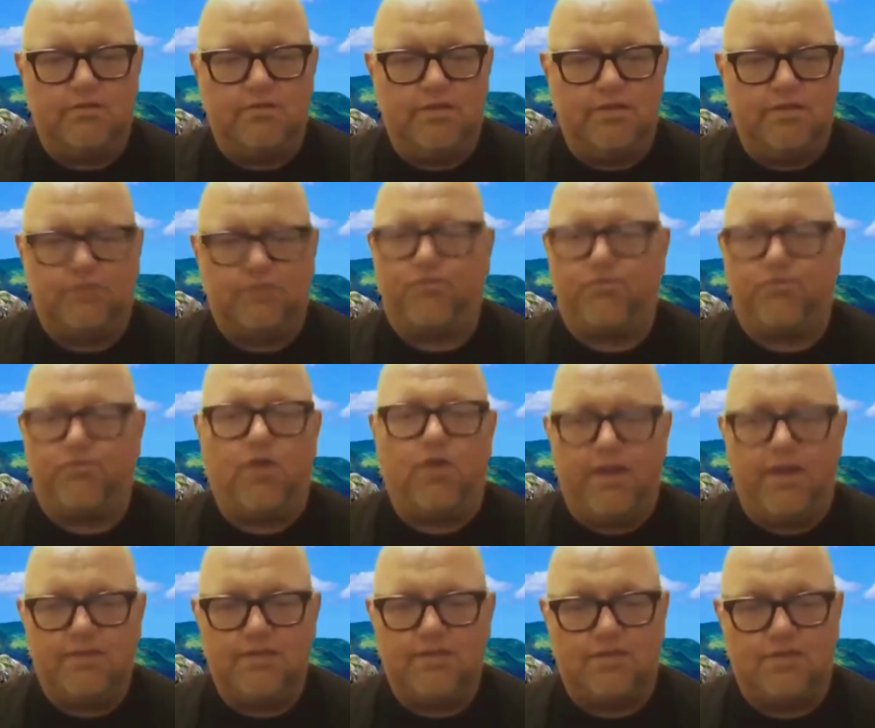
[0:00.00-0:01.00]
It's
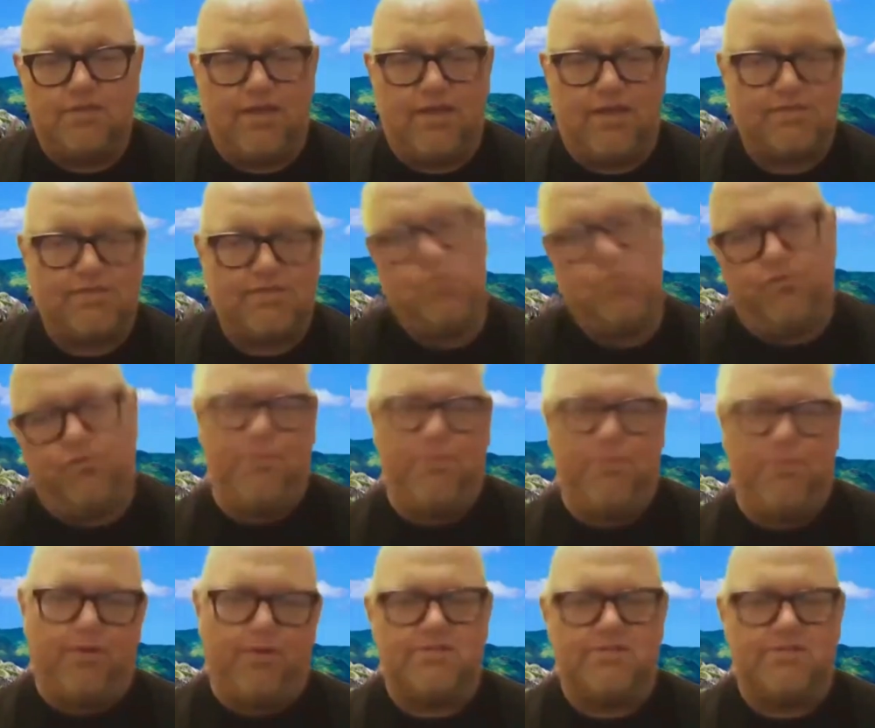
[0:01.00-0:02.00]
free." So I was like, "Ooh, free
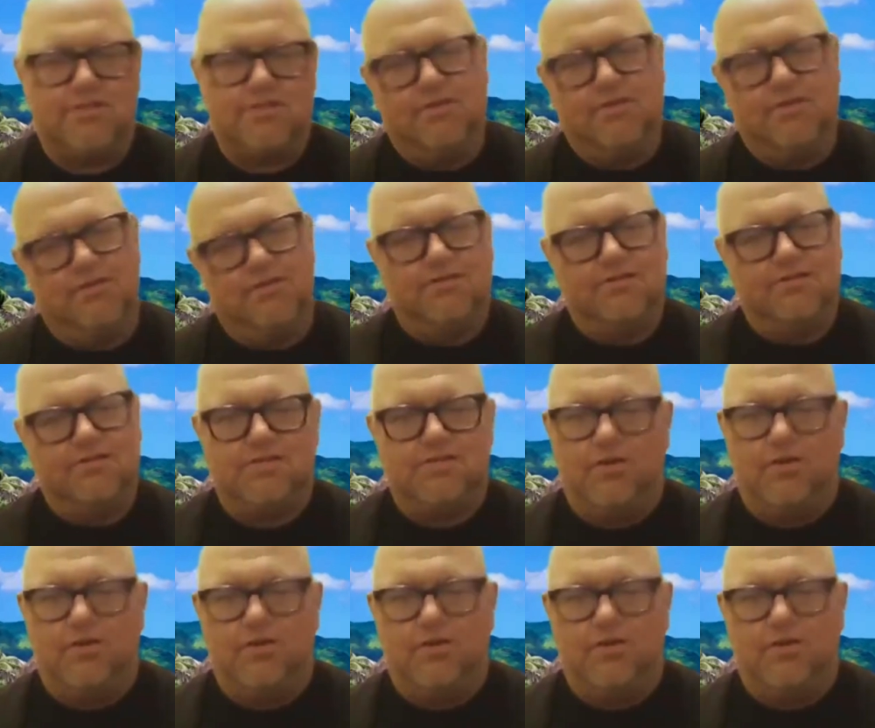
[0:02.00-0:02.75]
parts." So